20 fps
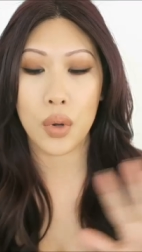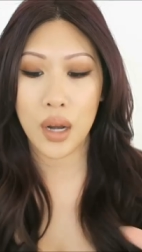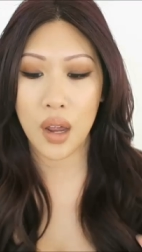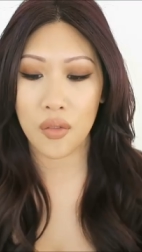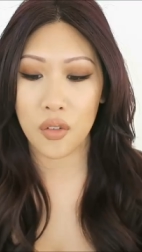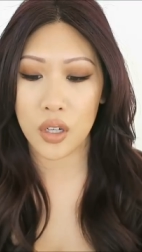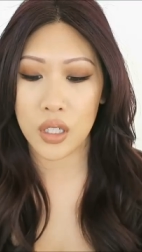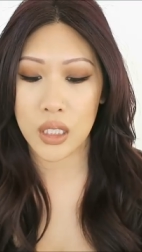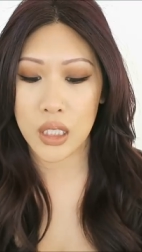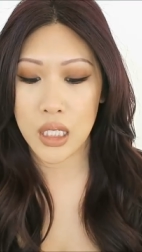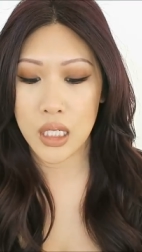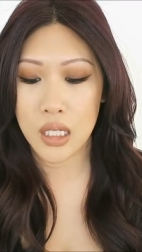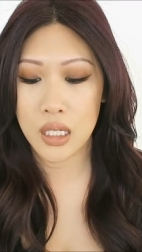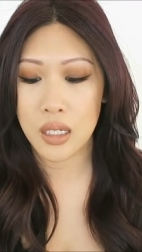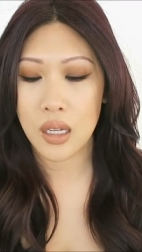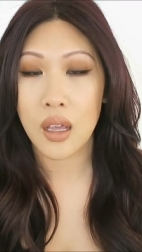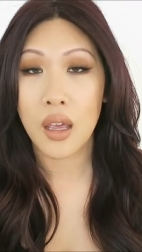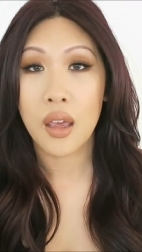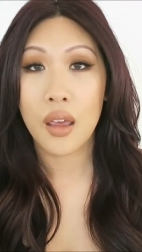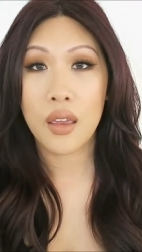whatever it
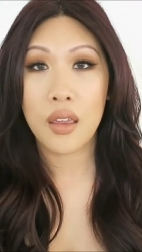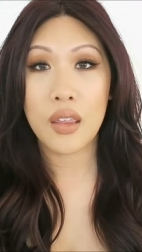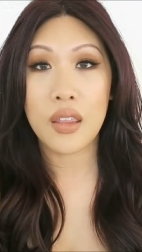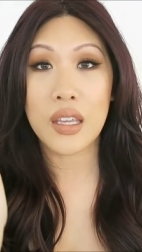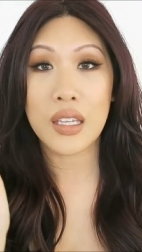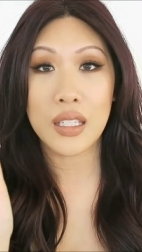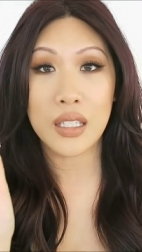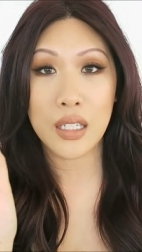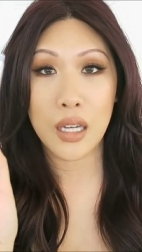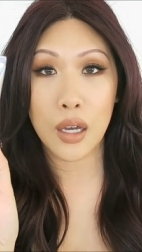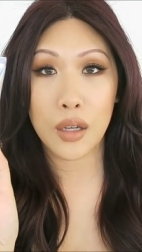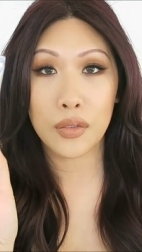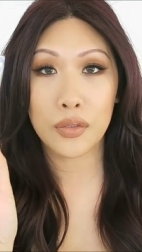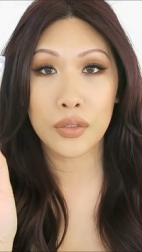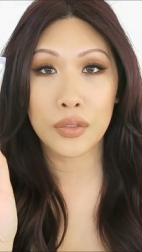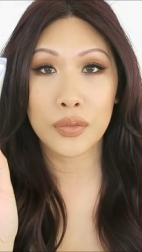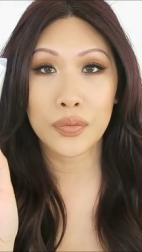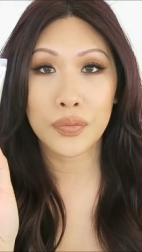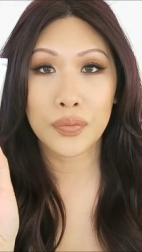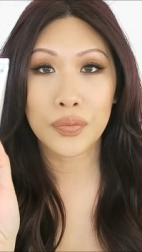is, this
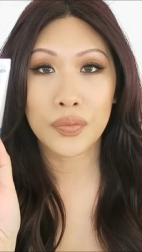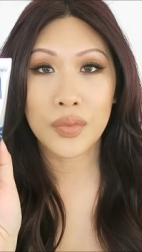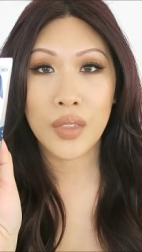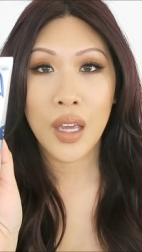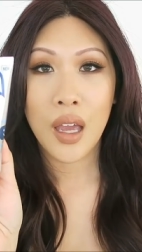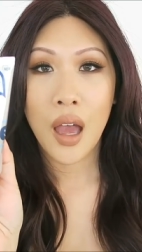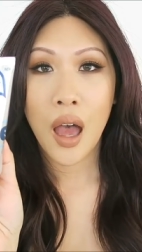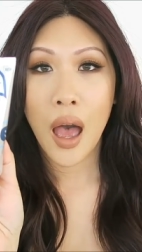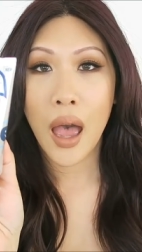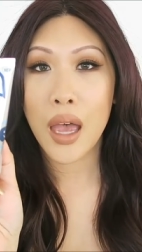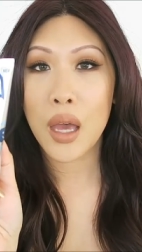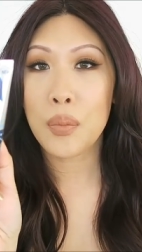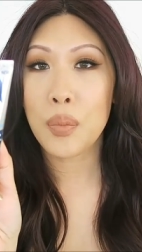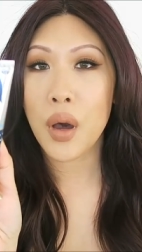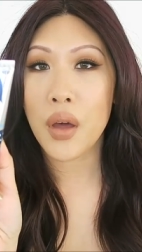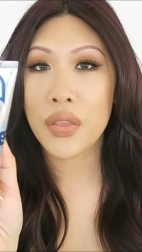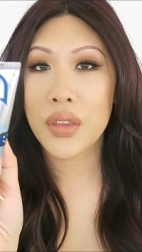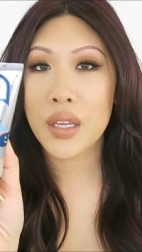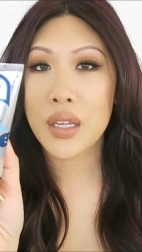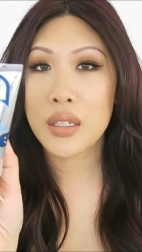stuff. I have
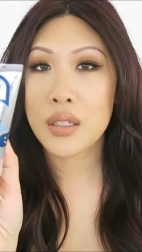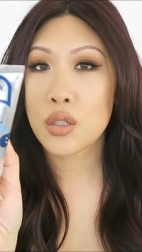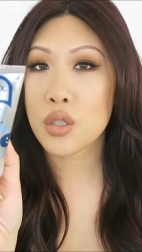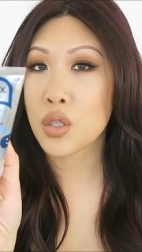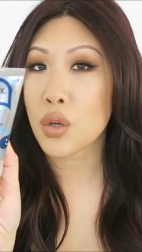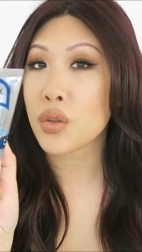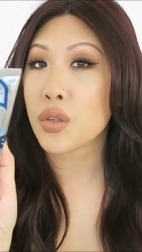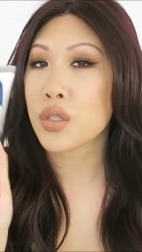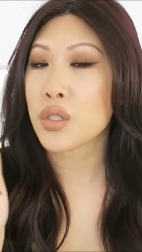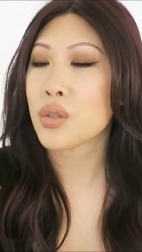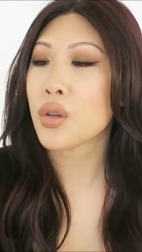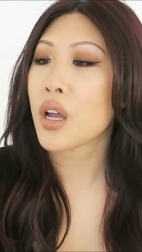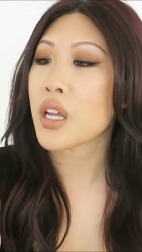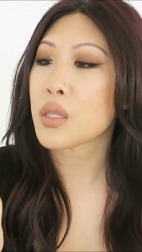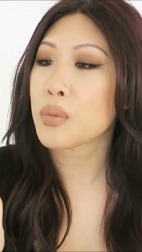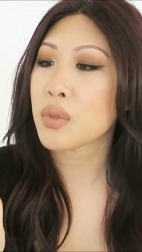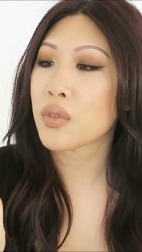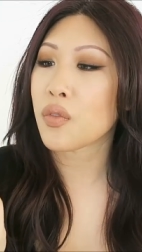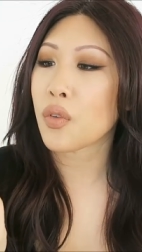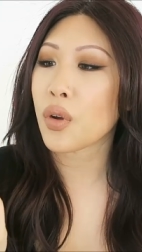bought this and showed this to you
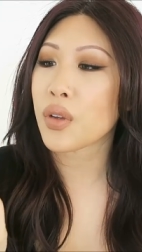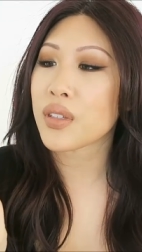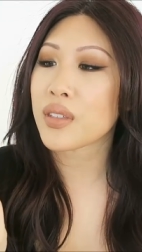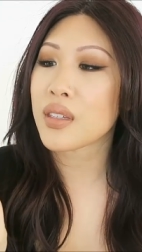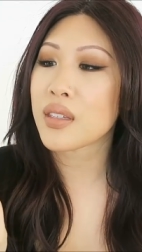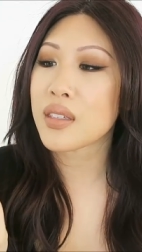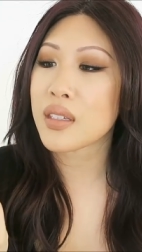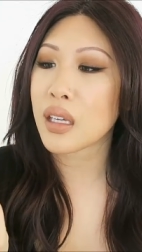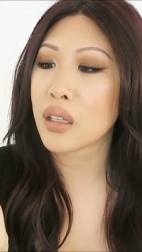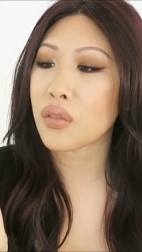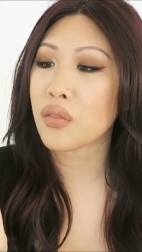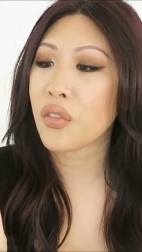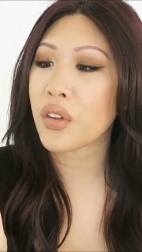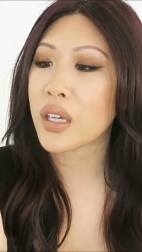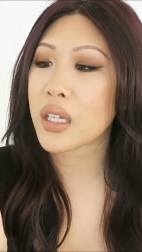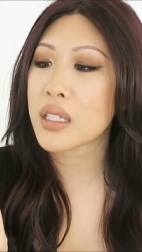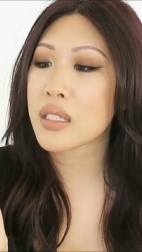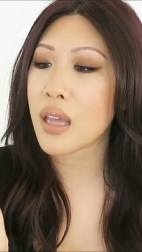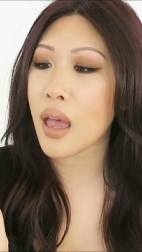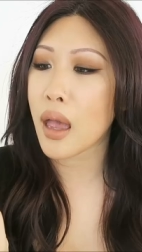guys before. It's the
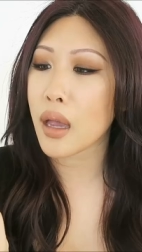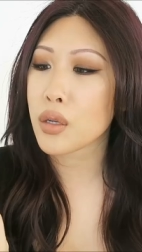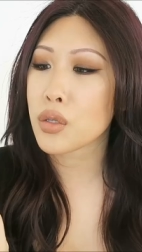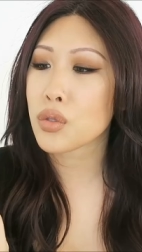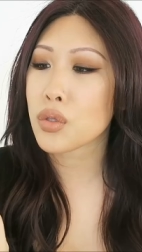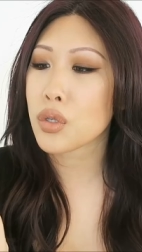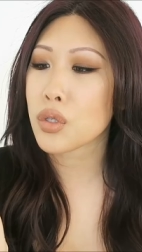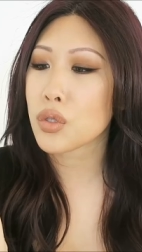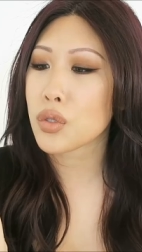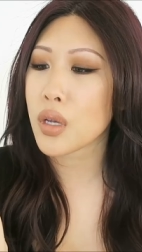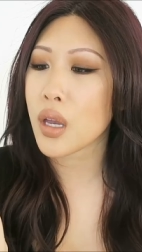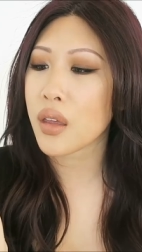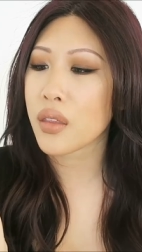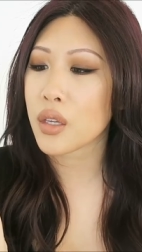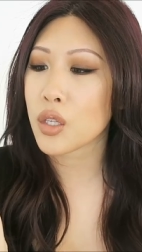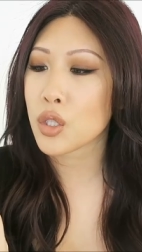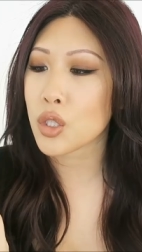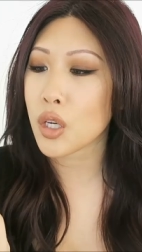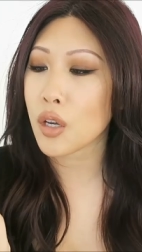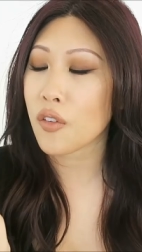Skinfix Extra
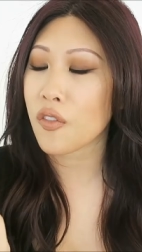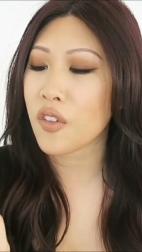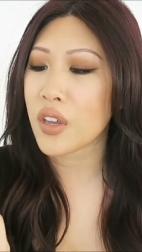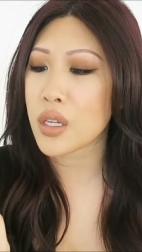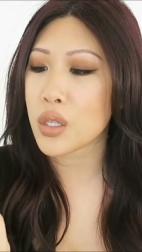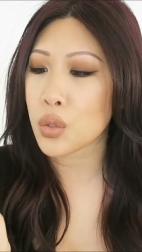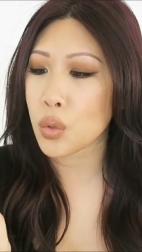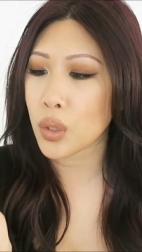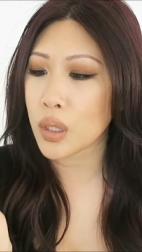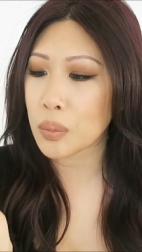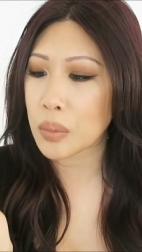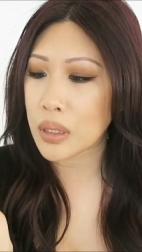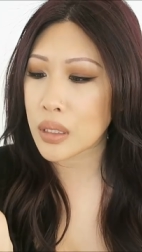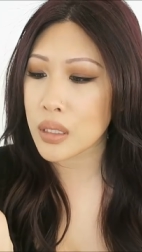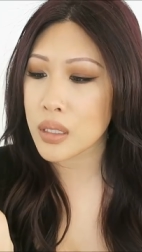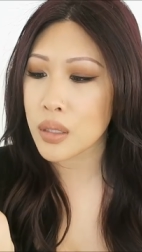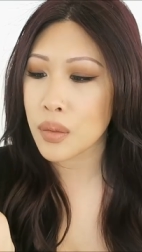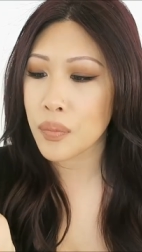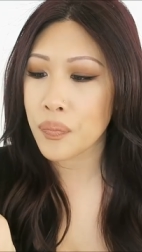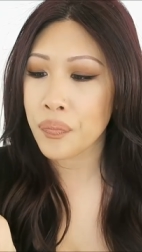Strength Sheer Face
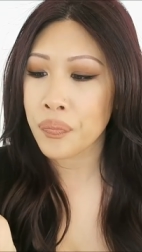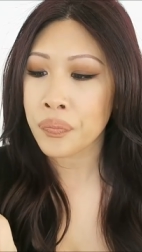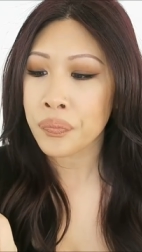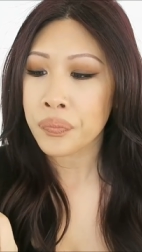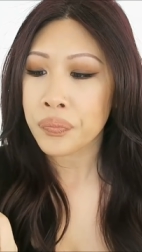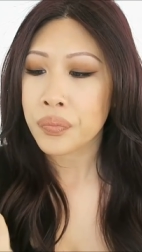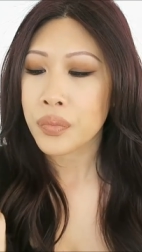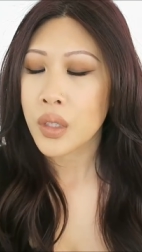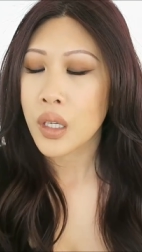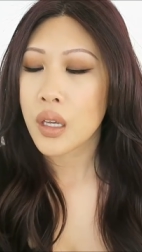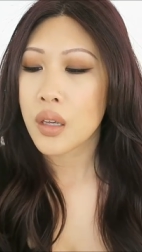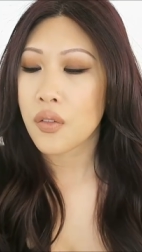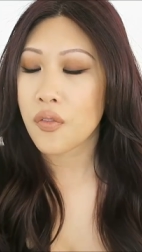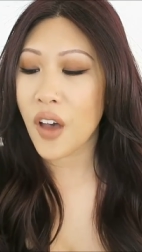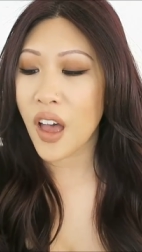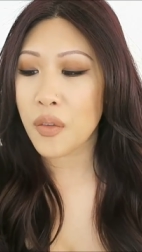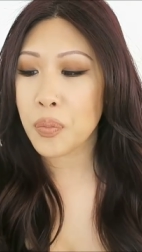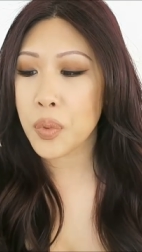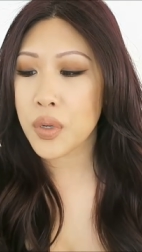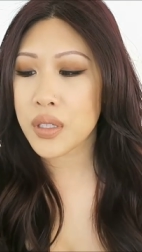Ointment.
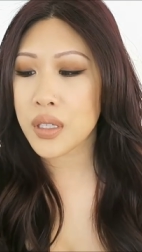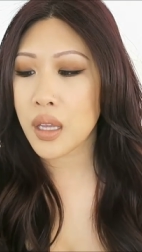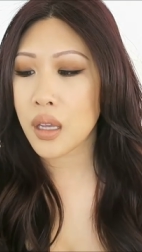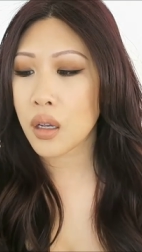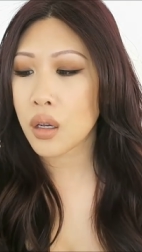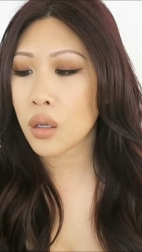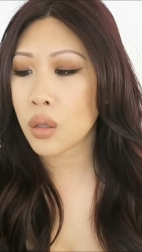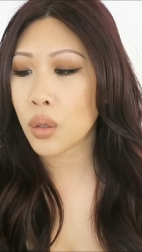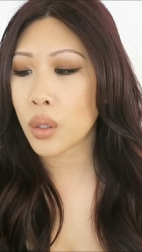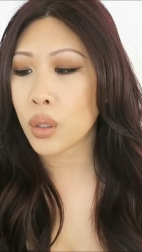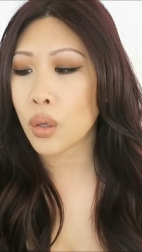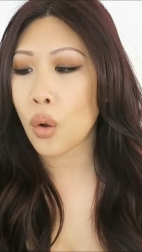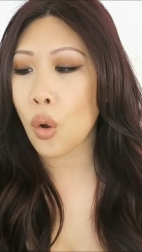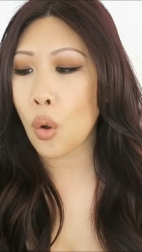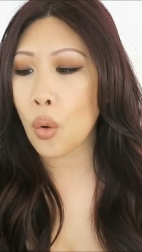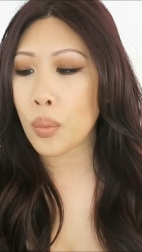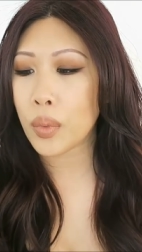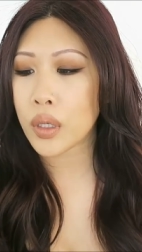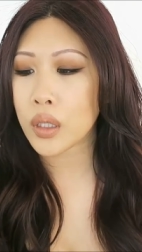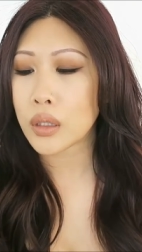5% colloidal
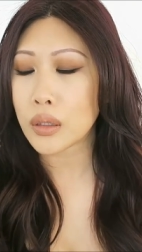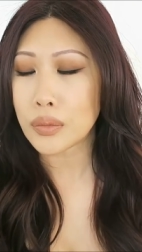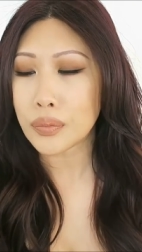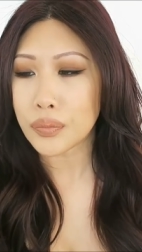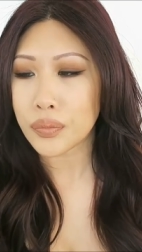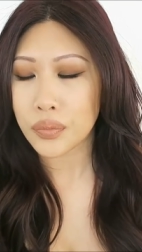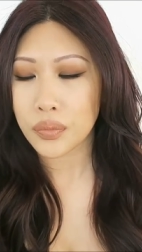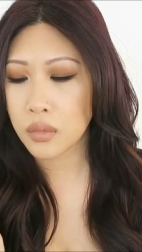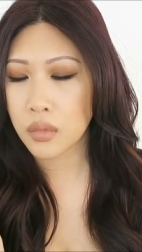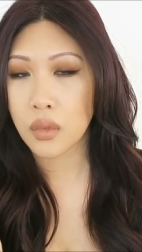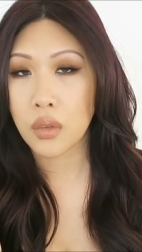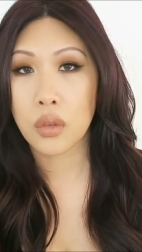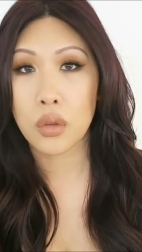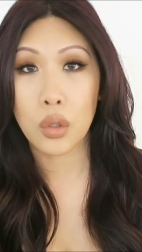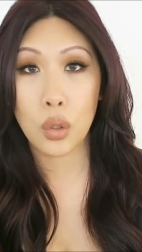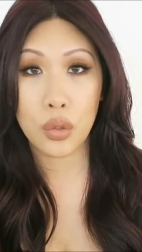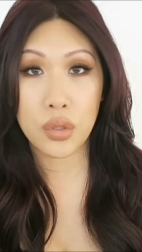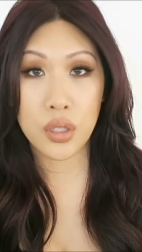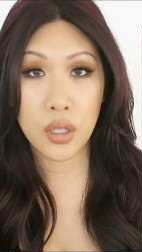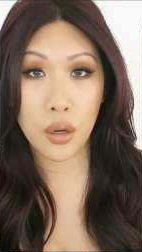oatmeal,
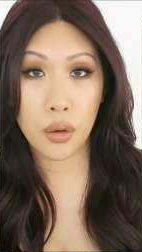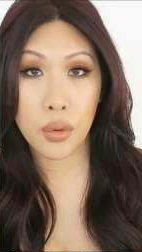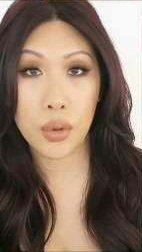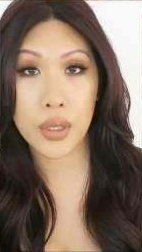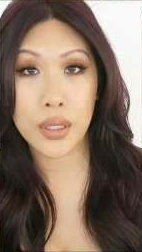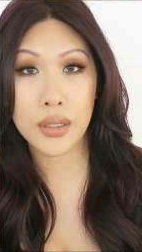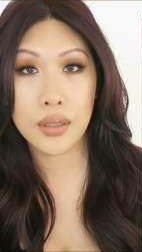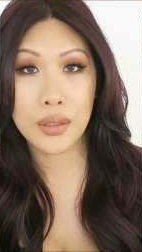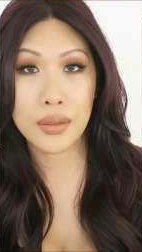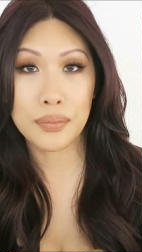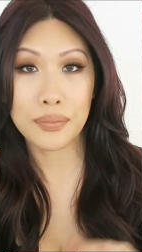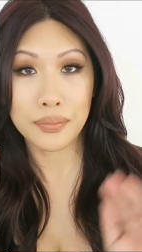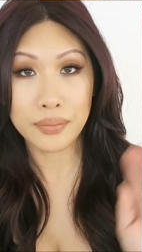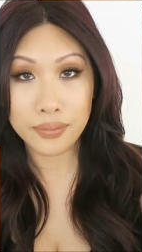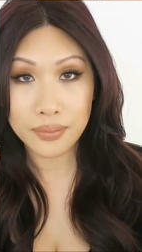no steroids.